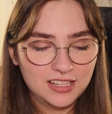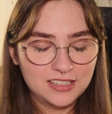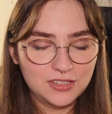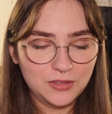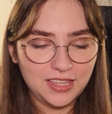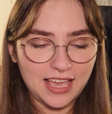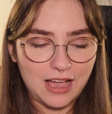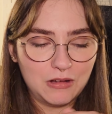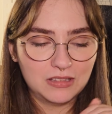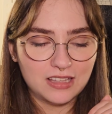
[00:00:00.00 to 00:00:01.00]
to do the
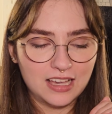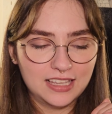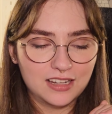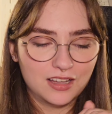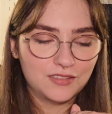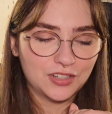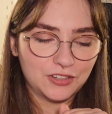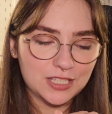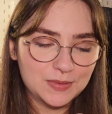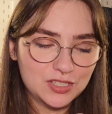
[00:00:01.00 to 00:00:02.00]
outline of a
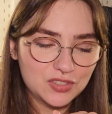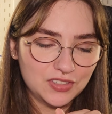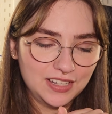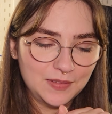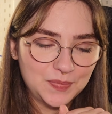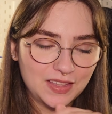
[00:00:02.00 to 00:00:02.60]
Christmas tree.